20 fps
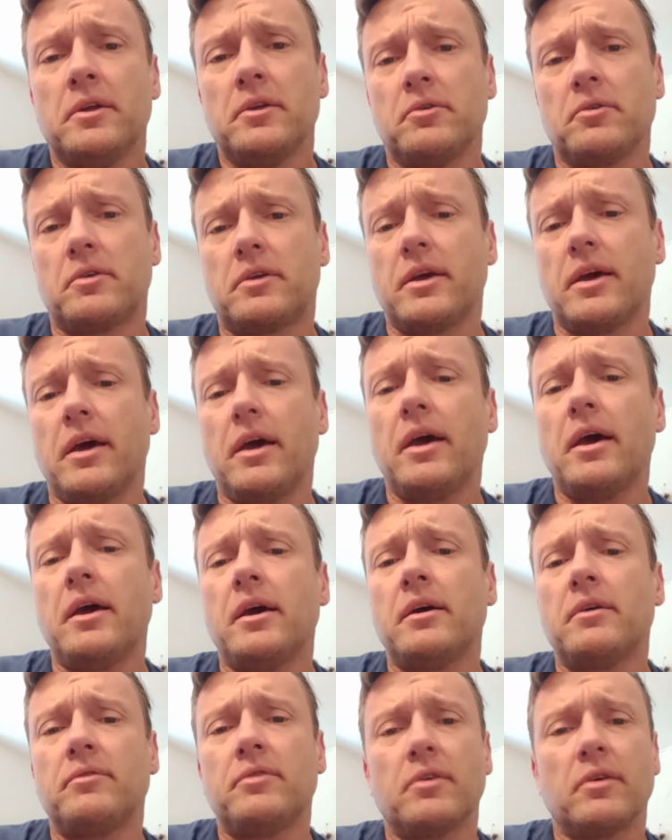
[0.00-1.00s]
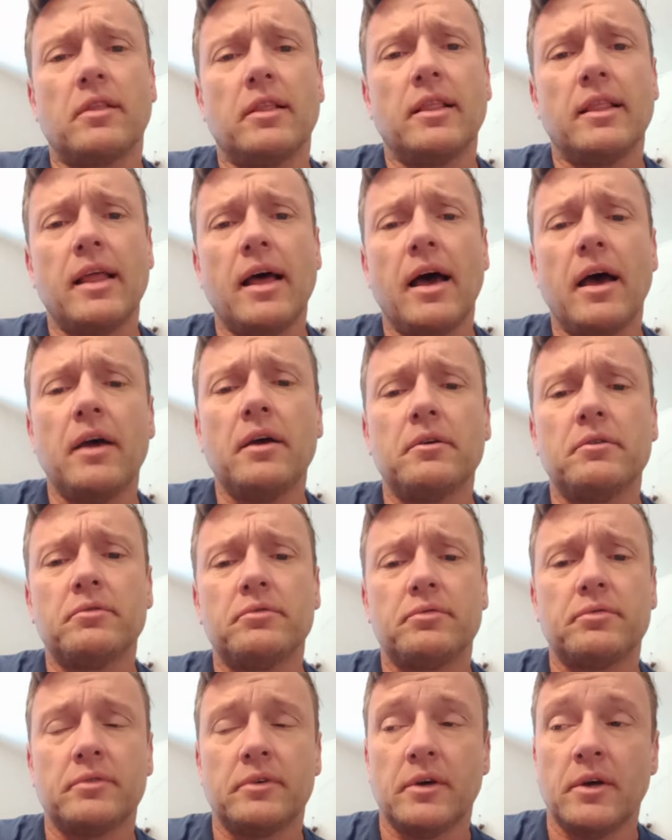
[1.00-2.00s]
You gave your
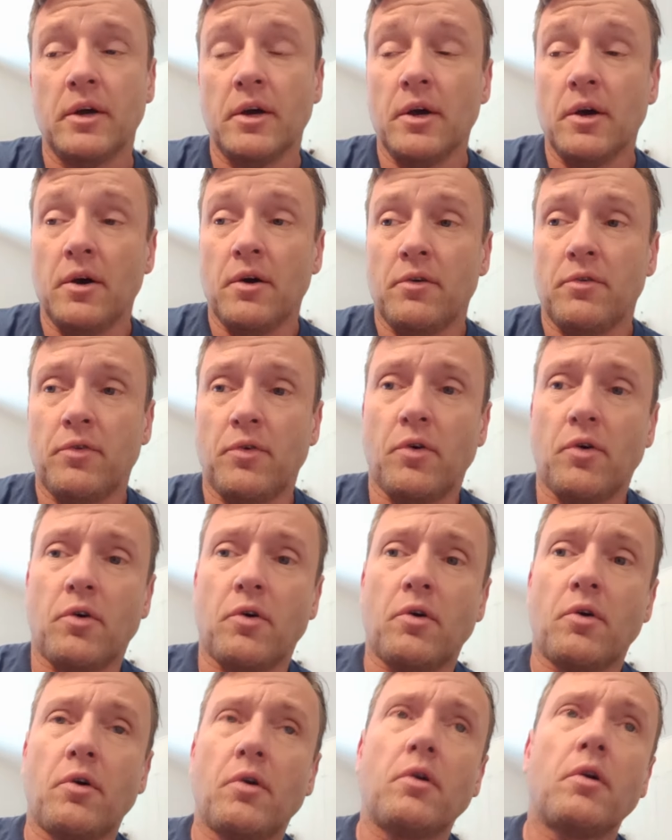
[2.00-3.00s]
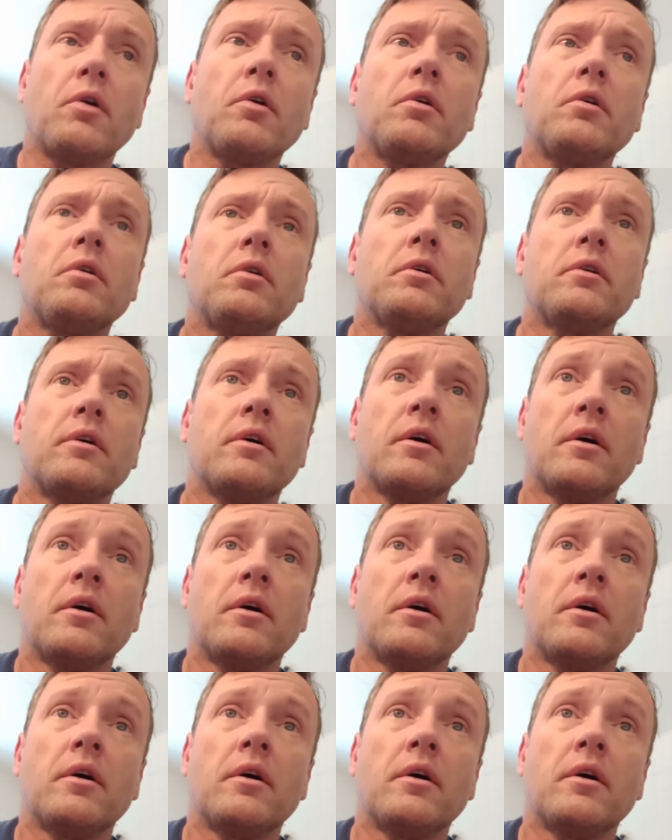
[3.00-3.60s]
life for